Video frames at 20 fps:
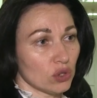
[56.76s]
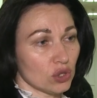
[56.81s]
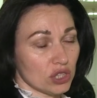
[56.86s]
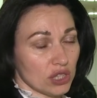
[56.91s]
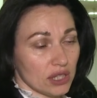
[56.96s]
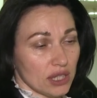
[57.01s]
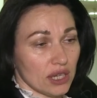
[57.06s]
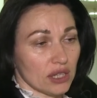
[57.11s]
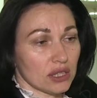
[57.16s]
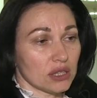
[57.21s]
By
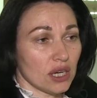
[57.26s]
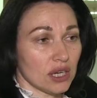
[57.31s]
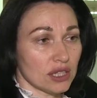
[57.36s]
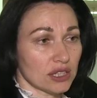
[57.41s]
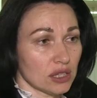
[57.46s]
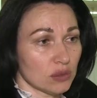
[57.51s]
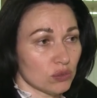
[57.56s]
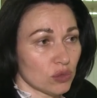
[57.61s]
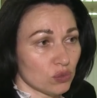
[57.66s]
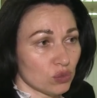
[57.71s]
this
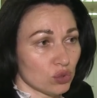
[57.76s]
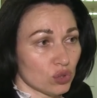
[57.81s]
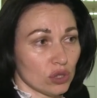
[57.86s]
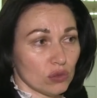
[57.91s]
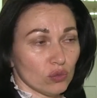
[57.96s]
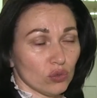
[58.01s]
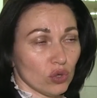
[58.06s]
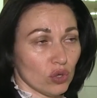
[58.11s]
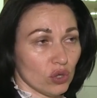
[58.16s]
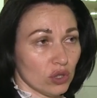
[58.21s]
date, we will do
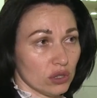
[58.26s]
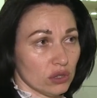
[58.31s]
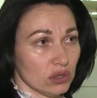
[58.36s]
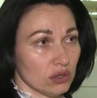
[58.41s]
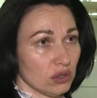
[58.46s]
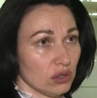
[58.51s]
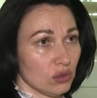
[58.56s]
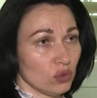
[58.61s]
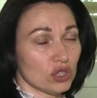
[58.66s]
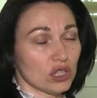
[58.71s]
our best
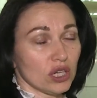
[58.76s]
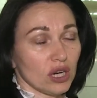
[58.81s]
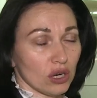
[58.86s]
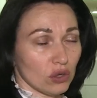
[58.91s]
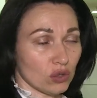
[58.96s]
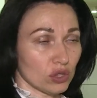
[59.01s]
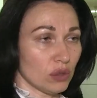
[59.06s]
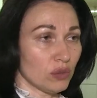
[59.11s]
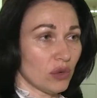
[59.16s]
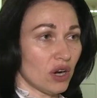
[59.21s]
to resolve
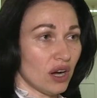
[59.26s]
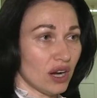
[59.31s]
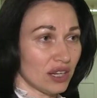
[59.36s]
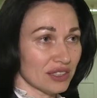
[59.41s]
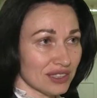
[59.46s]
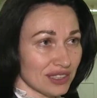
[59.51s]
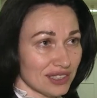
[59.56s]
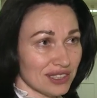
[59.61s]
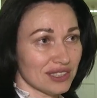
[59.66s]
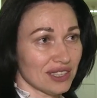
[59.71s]
all the
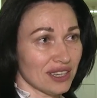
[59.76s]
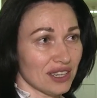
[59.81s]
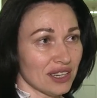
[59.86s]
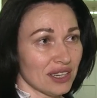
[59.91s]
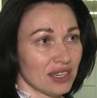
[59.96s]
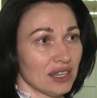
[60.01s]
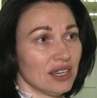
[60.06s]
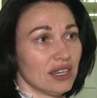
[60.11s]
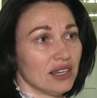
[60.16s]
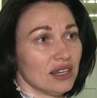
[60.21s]
problems that we
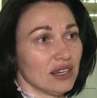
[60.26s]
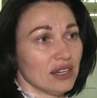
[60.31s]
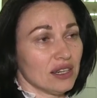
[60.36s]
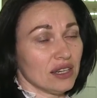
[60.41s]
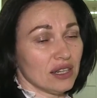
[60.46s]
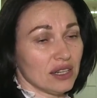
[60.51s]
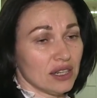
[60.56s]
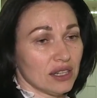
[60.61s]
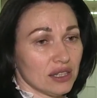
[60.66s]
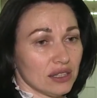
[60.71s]
currently have
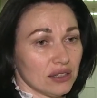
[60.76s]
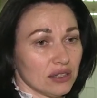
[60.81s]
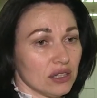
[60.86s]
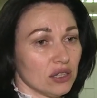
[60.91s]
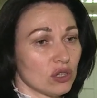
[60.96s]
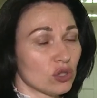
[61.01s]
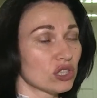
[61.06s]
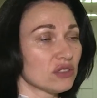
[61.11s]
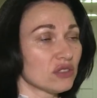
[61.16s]
and